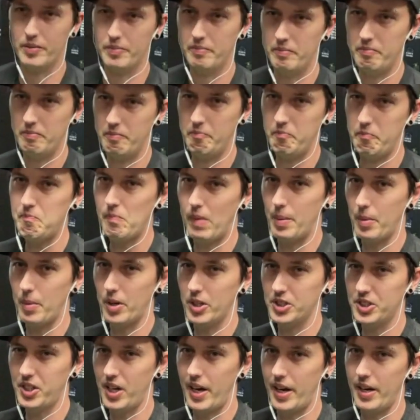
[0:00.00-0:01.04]
of my
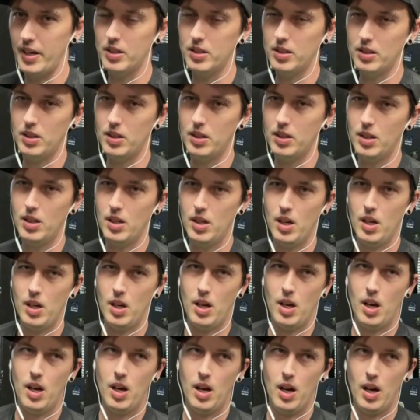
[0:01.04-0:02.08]
merch guy.
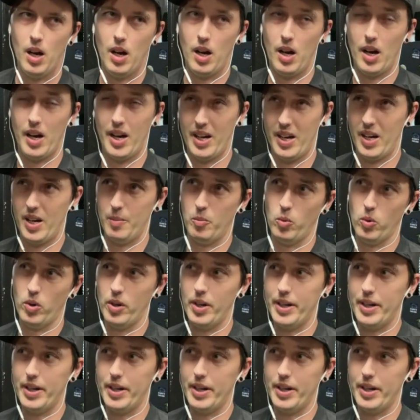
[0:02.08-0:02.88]
Um,